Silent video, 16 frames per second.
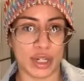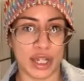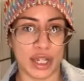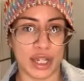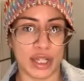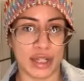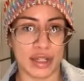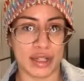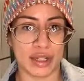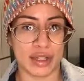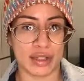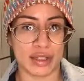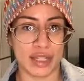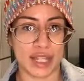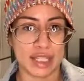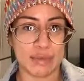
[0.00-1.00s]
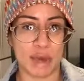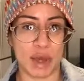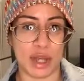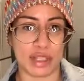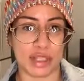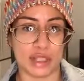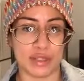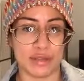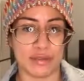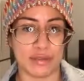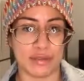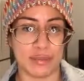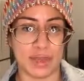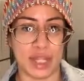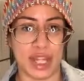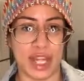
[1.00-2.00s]
in a sex positive
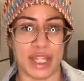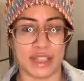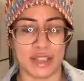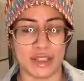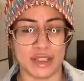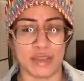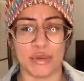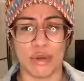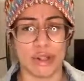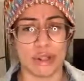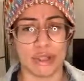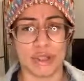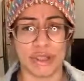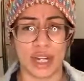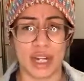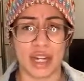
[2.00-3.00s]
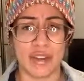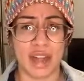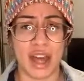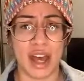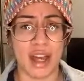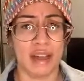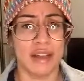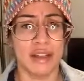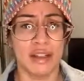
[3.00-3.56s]
place. Did you want to share that?